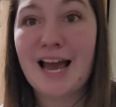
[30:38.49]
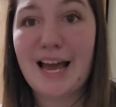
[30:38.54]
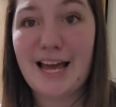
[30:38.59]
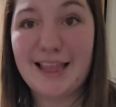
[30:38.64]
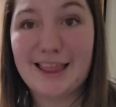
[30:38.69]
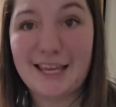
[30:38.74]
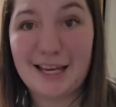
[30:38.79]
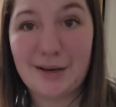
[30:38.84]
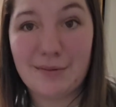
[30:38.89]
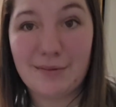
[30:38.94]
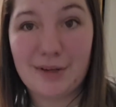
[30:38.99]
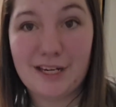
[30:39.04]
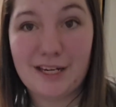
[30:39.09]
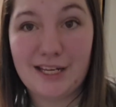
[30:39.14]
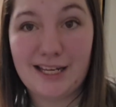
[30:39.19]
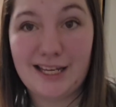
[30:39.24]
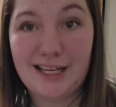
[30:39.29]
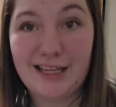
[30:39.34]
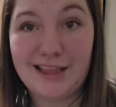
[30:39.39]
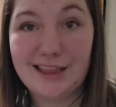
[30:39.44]
I think I'm going to
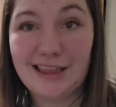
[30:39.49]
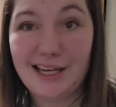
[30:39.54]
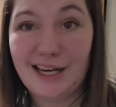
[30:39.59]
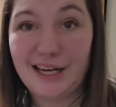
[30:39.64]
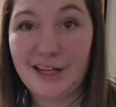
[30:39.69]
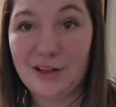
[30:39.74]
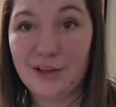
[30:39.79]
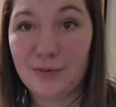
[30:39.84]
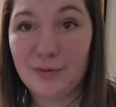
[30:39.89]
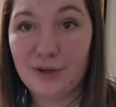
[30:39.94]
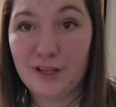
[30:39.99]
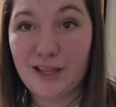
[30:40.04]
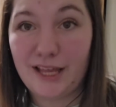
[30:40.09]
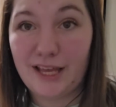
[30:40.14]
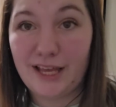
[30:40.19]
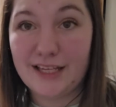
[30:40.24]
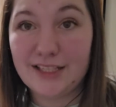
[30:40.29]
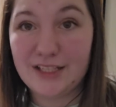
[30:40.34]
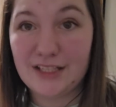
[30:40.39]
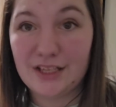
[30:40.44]
need the other one
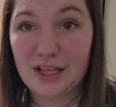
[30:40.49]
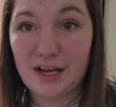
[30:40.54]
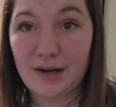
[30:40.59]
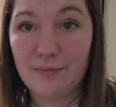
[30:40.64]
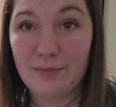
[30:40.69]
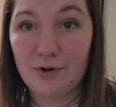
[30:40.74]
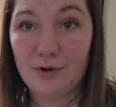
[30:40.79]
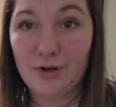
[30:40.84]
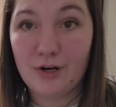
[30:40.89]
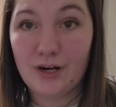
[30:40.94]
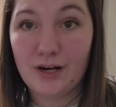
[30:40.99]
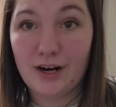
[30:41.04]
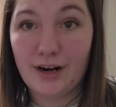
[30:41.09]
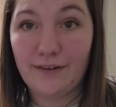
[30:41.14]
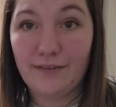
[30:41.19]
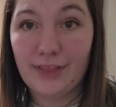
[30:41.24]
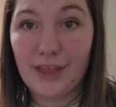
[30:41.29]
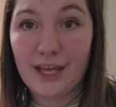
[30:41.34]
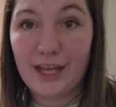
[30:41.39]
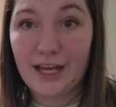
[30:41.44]
that has a lot more
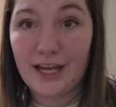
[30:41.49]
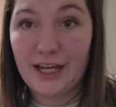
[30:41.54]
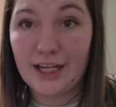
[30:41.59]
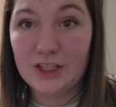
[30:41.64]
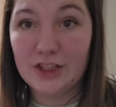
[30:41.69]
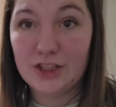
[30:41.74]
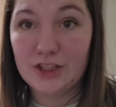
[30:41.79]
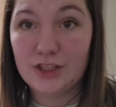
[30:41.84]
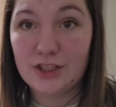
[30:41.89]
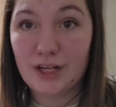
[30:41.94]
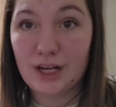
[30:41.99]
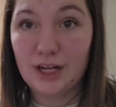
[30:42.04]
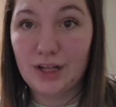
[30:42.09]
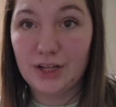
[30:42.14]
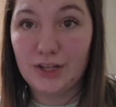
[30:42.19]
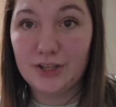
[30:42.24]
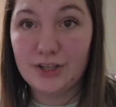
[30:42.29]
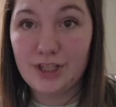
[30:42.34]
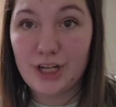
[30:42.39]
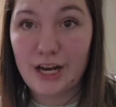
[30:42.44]
of that
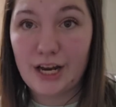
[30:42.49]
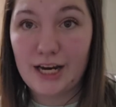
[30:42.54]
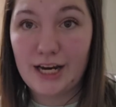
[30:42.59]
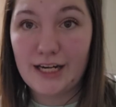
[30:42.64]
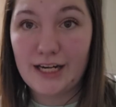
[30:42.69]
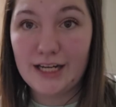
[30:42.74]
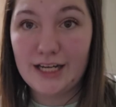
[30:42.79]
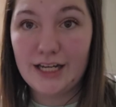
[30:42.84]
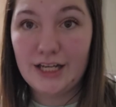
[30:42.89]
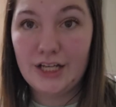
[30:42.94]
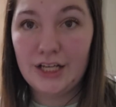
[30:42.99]
color shade.